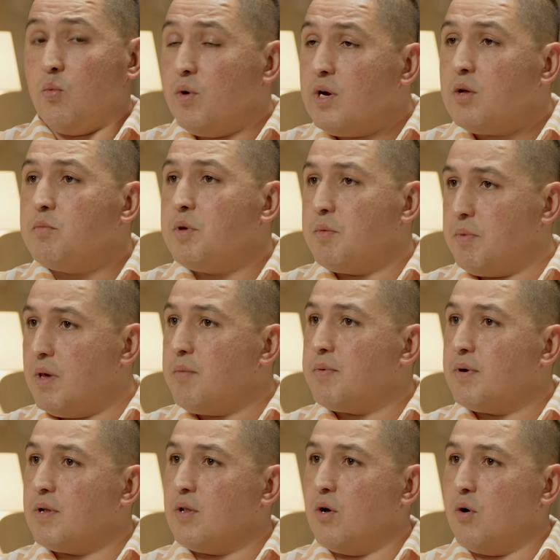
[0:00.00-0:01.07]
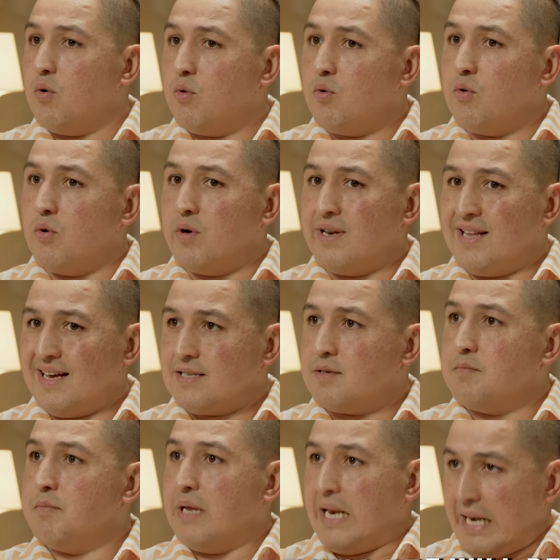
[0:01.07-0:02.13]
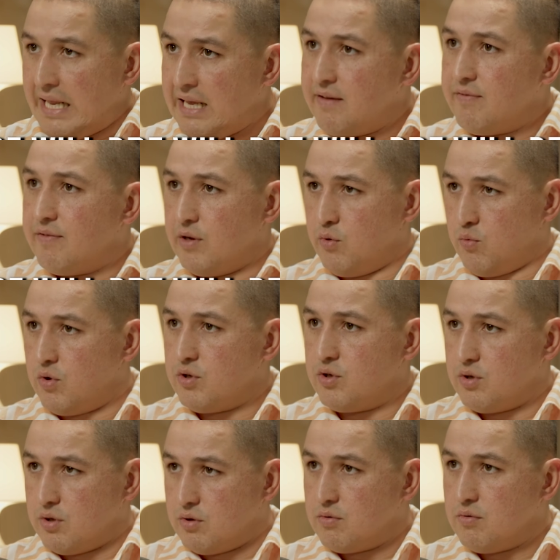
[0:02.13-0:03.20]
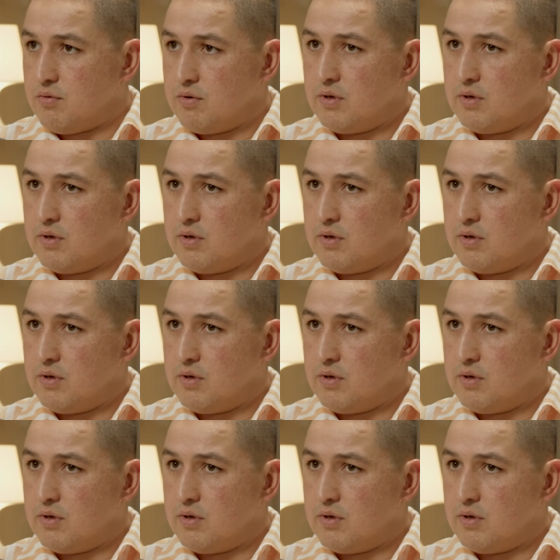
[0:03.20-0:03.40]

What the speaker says: will be people who doesn't believe in what you do.